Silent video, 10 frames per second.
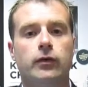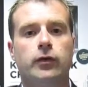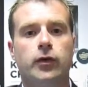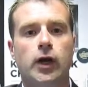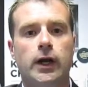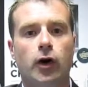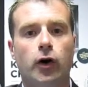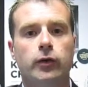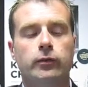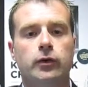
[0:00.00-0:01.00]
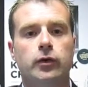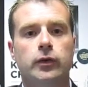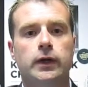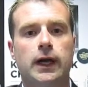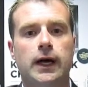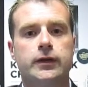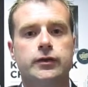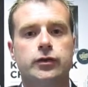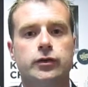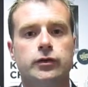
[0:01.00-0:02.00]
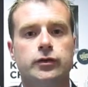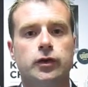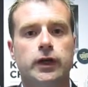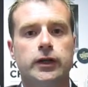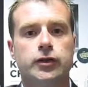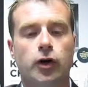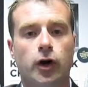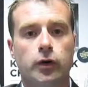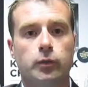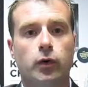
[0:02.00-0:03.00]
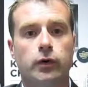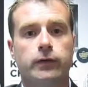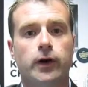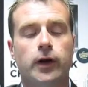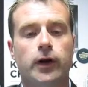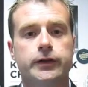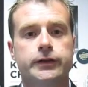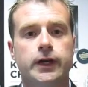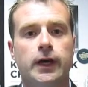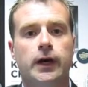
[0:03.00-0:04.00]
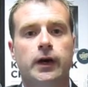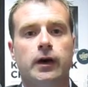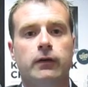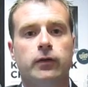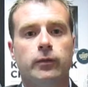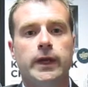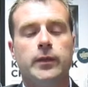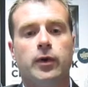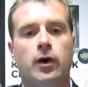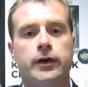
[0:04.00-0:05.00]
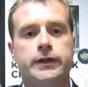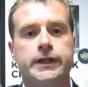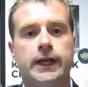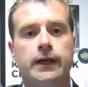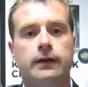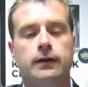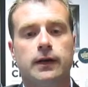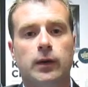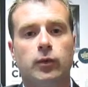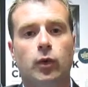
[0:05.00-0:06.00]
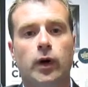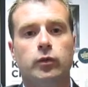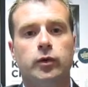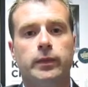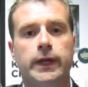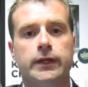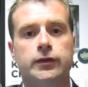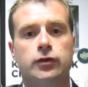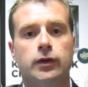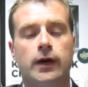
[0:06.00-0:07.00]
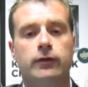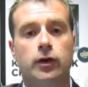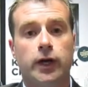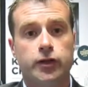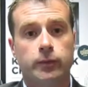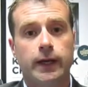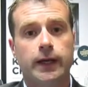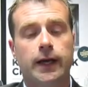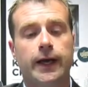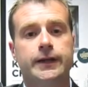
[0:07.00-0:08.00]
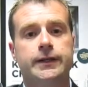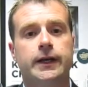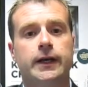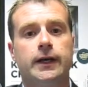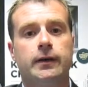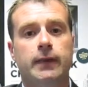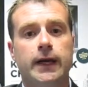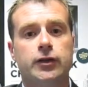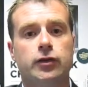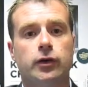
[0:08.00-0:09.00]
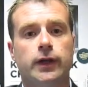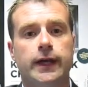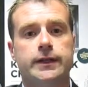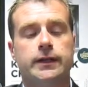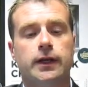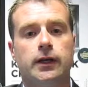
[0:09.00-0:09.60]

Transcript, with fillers: For you at home who would like to look at your own portfolios, for me, priority number one would be to have a look at your medical aid, make sure that